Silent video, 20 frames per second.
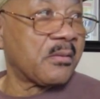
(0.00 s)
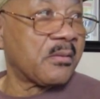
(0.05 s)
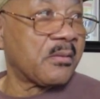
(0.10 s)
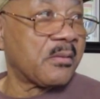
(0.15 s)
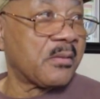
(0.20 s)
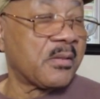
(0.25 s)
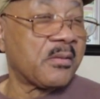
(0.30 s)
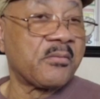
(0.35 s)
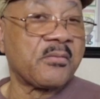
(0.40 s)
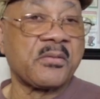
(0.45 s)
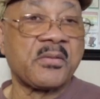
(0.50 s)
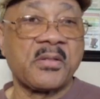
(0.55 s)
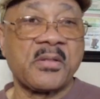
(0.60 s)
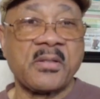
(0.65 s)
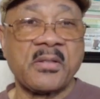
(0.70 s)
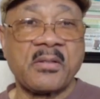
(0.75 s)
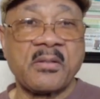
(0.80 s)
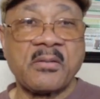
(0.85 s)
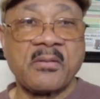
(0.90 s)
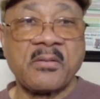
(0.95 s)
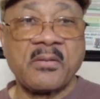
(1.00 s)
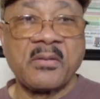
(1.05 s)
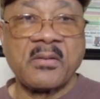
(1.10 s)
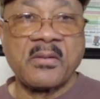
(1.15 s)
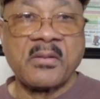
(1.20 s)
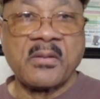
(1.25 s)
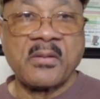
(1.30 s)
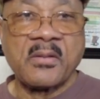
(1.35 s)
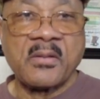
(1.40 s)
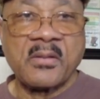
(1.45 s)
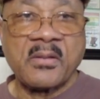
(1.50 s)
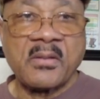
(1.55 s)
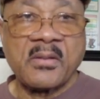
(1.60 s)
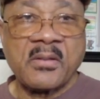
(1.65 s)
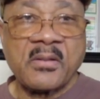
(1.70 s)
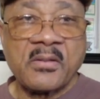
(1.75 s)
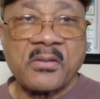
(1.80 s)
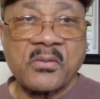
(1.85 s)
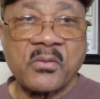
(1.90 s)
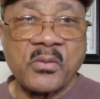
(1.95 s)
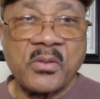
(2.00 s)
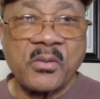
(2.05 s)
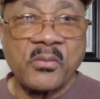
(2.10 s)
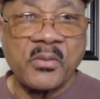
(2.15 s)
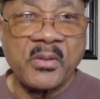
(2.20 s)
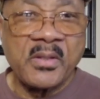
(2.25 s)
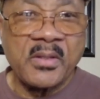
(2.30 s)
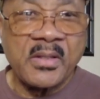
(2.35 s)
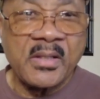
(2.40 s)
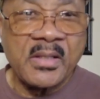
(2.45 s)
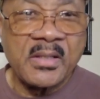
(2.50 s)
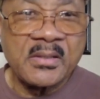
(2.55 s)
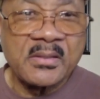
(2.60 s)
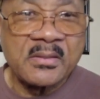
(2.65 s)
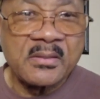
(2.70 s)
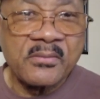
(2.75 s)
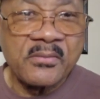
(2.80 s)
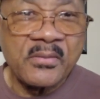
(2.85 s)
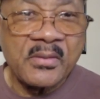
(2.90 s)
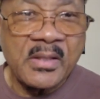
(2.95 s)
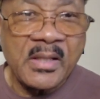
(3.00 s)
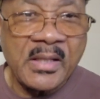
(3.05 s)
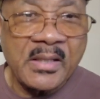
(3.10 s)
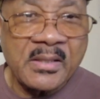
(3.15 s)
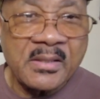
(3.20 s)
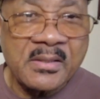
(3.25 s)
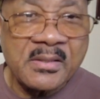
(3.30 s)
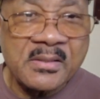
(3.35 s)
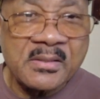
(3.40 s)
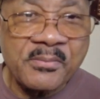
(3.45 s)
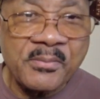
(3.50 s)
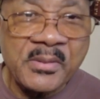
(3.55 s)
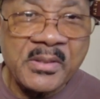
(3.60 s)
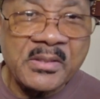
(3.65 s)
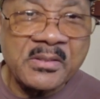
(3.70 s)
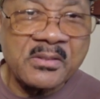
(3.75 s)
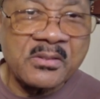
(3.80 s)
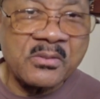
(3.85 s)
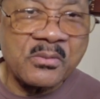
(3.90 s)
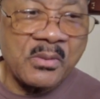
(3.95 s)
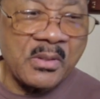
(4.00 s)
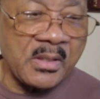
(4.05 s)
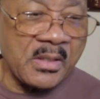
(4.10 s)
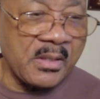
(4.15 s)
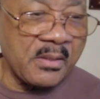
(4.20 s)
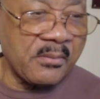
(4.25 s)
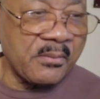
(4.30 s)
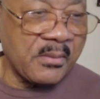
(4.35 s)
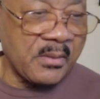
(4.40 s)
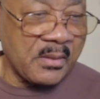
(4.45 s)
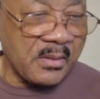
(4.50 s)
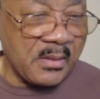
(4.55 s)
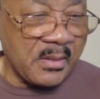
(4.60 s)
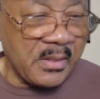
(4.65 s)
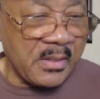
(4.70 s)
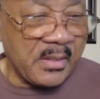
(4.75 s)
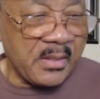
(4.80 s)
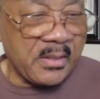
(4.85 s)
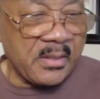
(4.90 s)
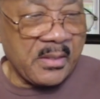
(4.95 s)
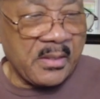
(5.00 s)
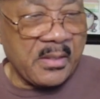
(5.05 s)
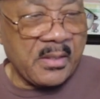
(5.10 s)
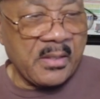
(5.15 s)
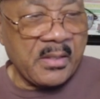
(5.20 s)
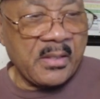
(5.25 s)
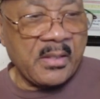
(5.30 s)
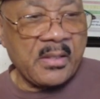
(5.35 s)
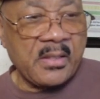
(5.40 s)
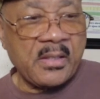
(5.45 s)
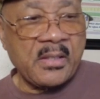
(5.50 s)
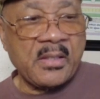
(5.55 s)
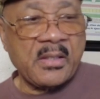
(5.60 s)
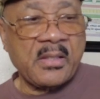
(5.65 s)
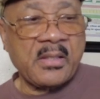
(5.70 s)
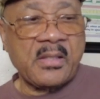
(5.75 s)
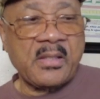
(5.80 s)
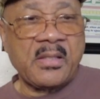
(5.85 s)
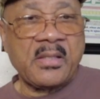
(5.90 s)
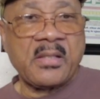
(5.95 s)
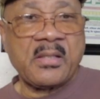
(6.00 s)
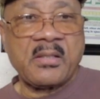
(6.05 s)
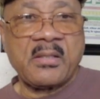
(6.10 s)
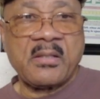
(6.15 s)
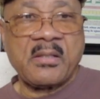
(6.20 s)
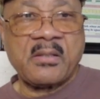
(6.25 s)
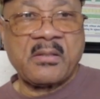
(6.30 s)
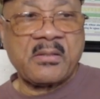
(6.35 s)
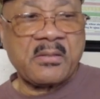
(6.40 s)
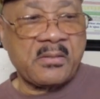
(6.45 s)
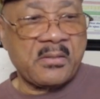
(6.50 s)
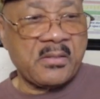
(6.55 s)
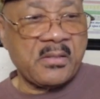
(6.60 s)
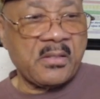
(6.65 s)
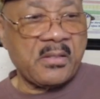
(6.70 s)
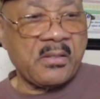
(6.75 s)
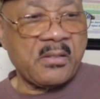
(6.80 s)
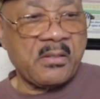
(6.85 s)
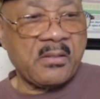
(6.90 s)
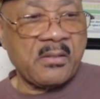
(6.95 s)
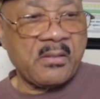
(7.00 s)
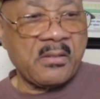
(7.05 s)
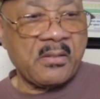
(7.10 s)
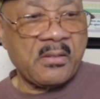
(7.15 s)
Everything. So anyway, you guys, if you like this, please subscribe, like, and share,